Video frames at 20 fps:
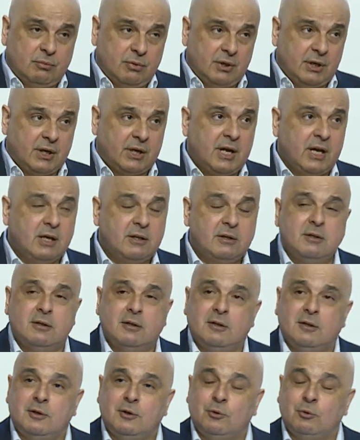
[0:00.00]
again,
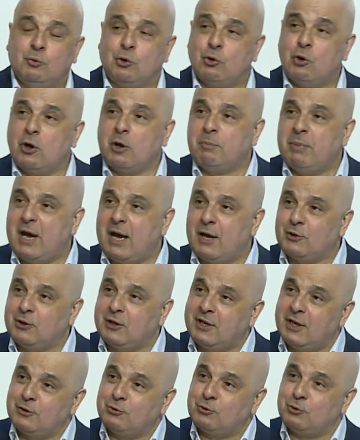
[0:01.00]
going back to,
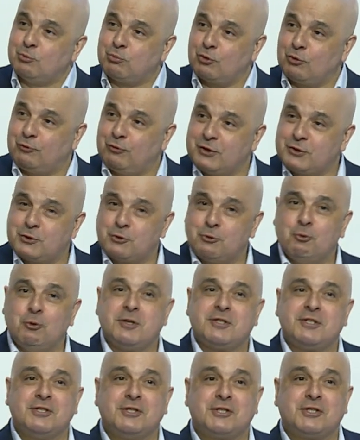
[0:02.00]
again to Professor
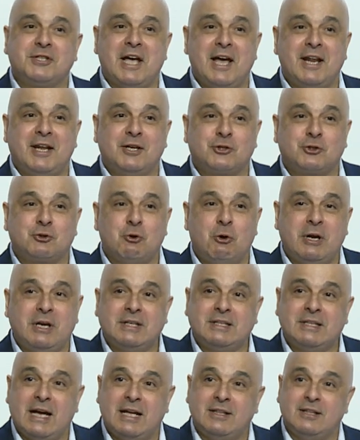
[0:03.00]
Olesen's study
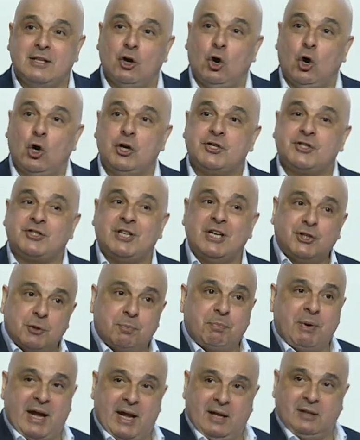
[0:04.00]
showing that the
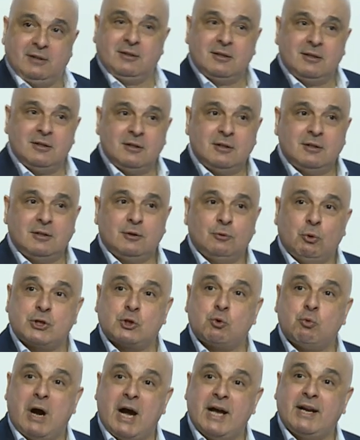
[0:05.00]
olcegepant was
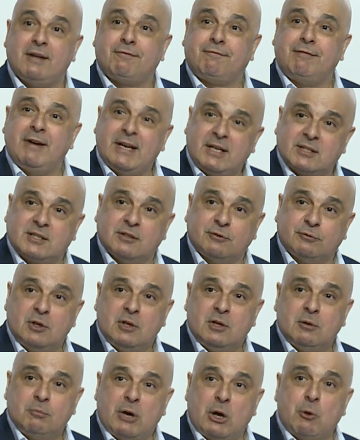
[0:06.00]
quite effective
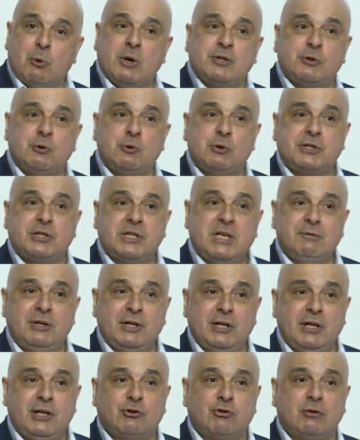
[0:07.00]
one was, was
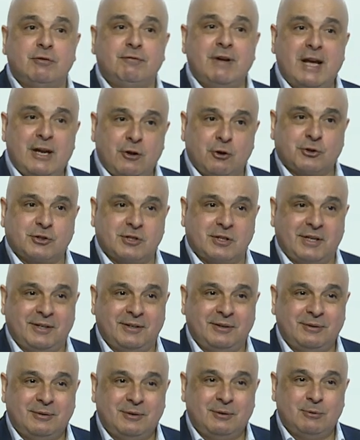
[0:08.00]
given intravenously,
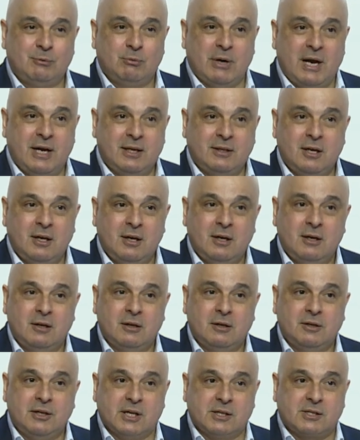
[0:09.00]
right?
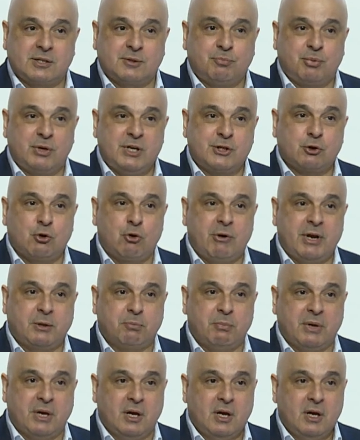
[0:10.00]
Yes, please
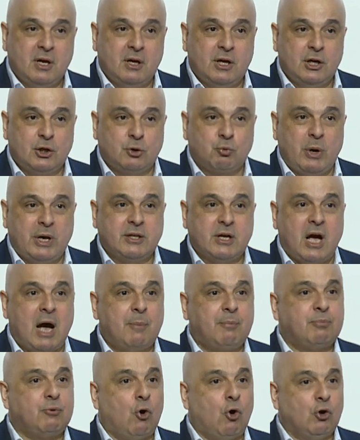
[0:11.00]
correct me. It went
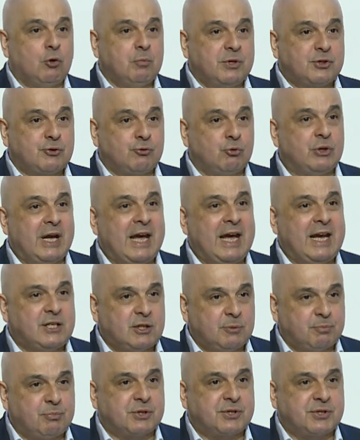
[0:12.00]
up almost to the
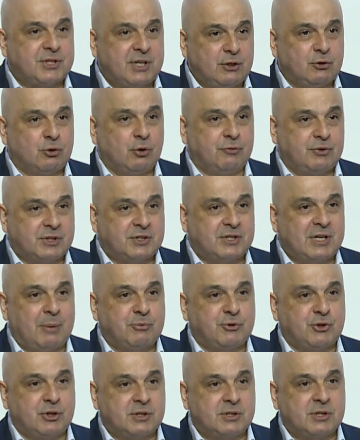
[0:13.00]
80% of the
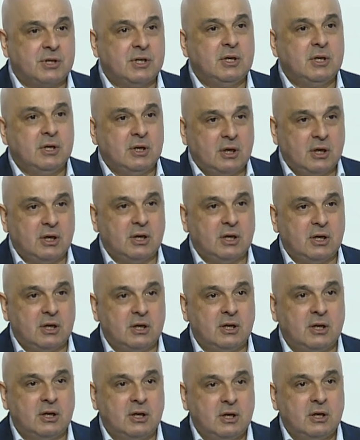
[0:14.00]
subjects,
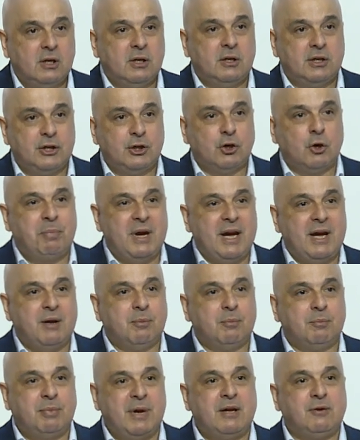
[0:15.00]
uh, you know,
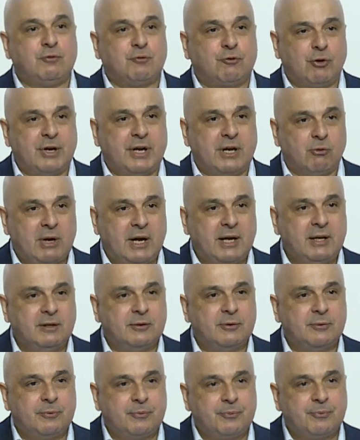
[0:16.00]
pain, pain-free,
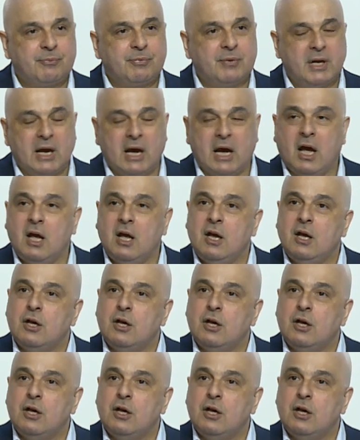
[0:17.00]
right? Yeah.